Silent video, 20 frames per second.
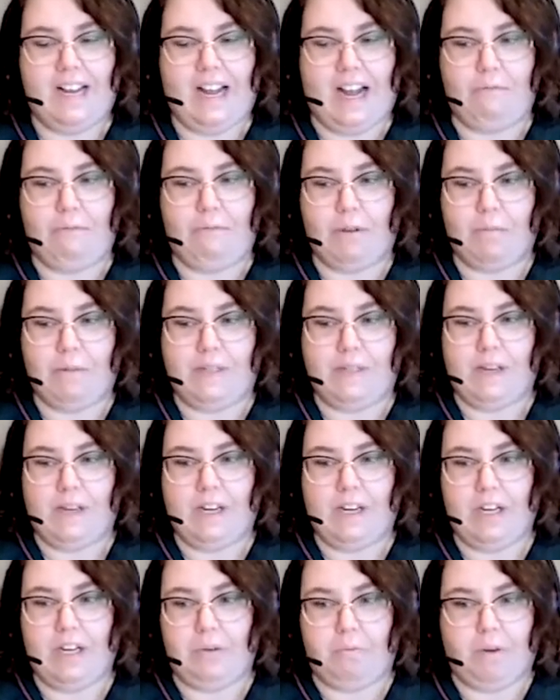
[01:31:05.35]
I will be
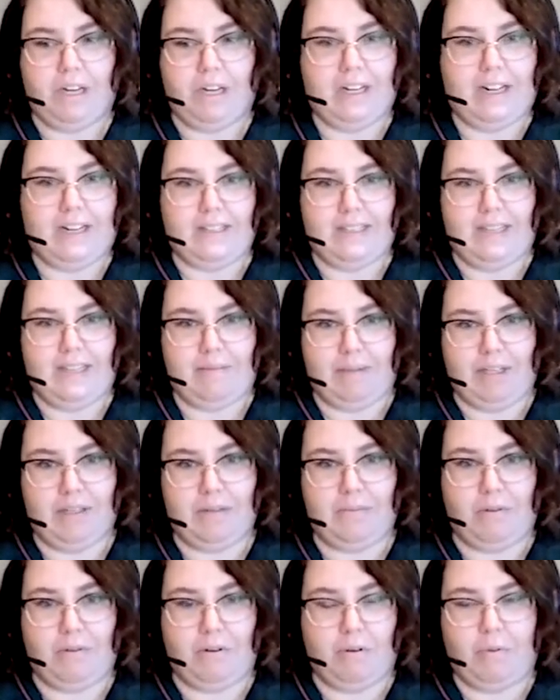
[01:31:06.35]
sending you one last email
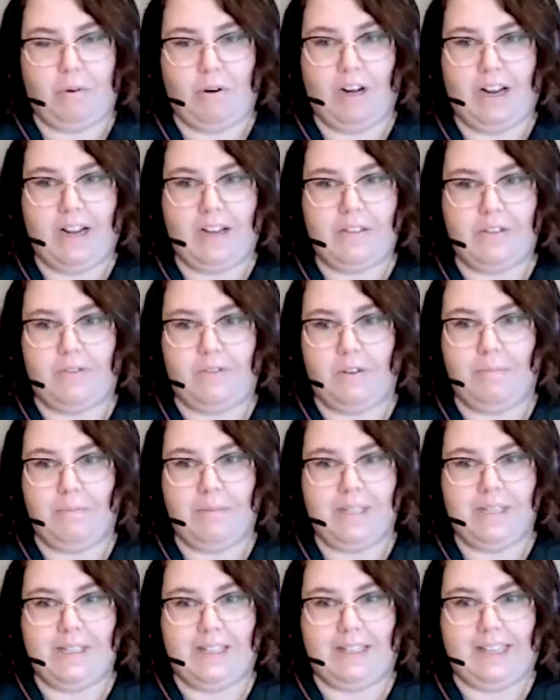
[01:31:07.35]
tomorrow morning. So if you
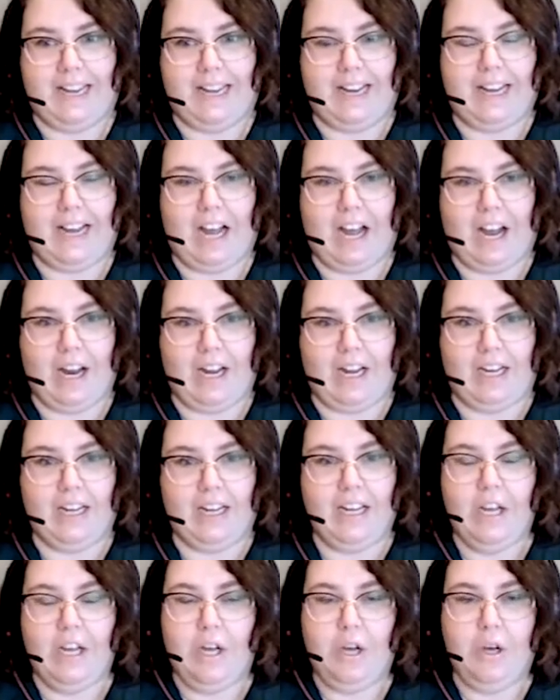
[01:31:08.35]
missed a link, I
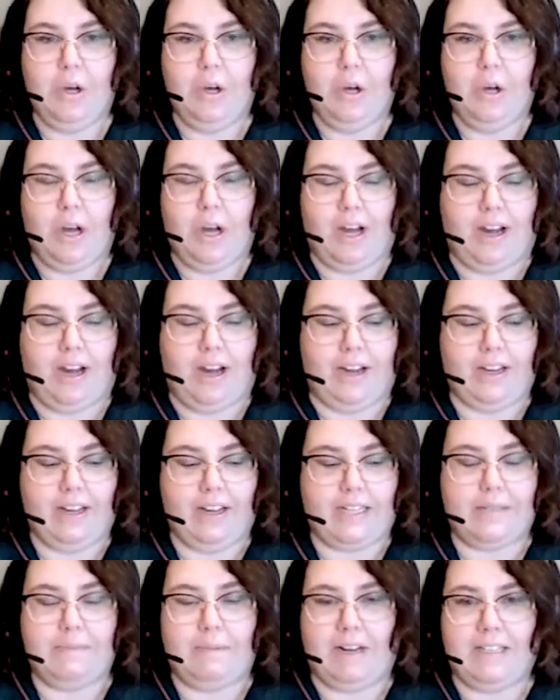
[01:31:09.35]
uh,
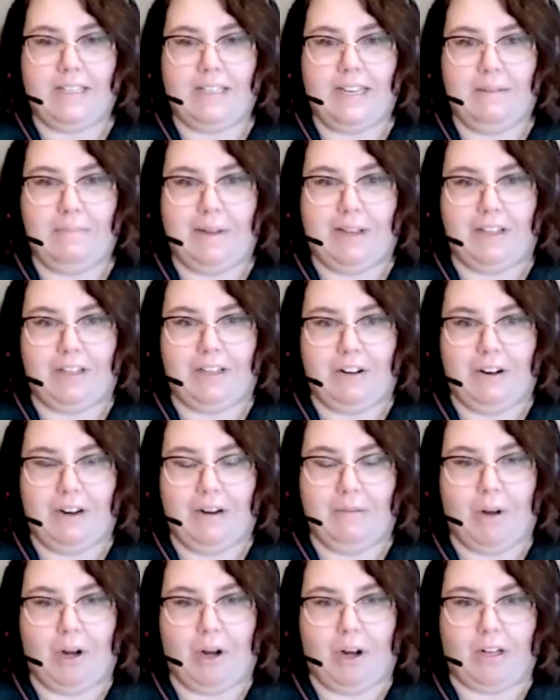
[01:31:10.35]
expect an email in your
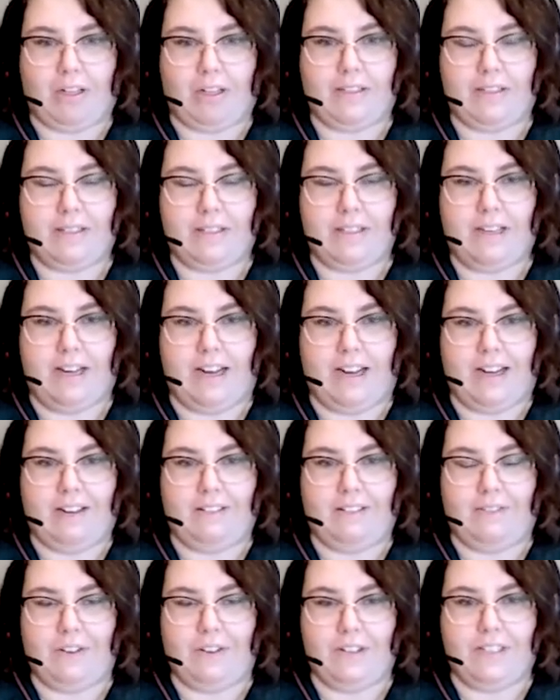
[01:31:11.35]
inbox
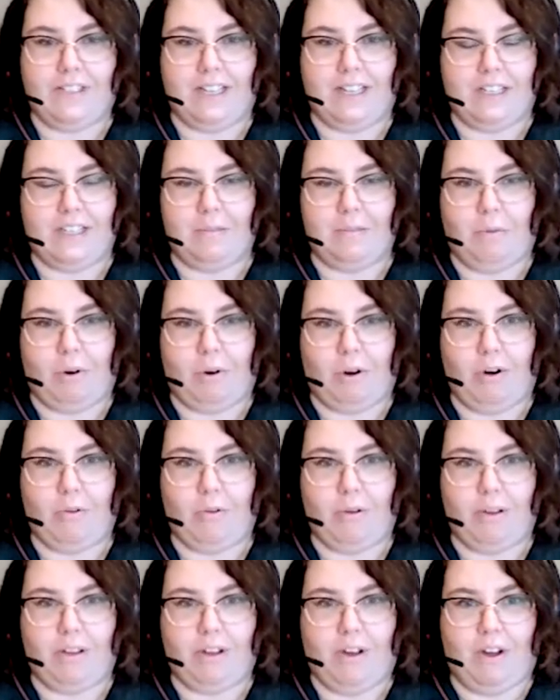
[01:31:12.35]
uh, first thing tomorrow
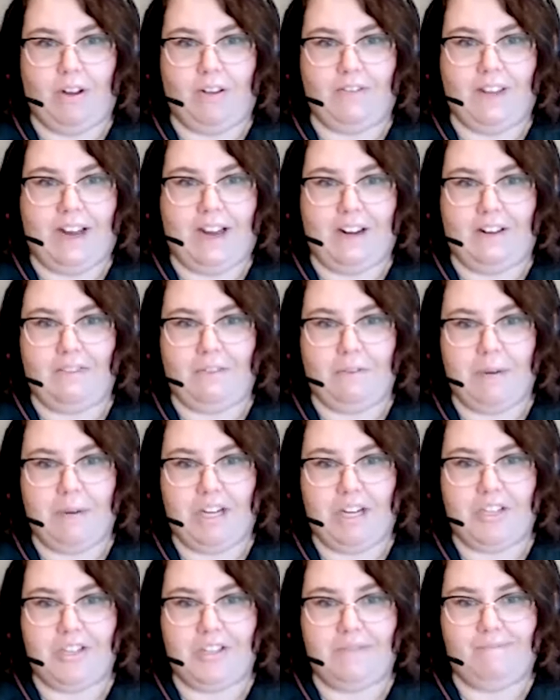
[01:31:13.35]
with all of that
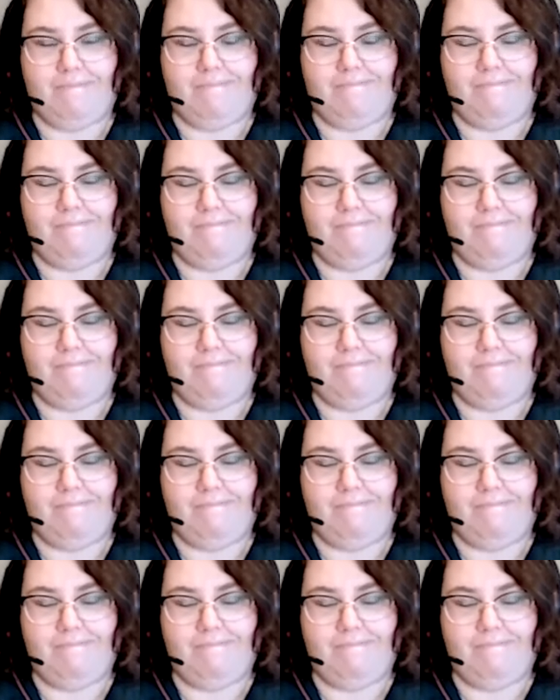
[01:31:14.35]
information.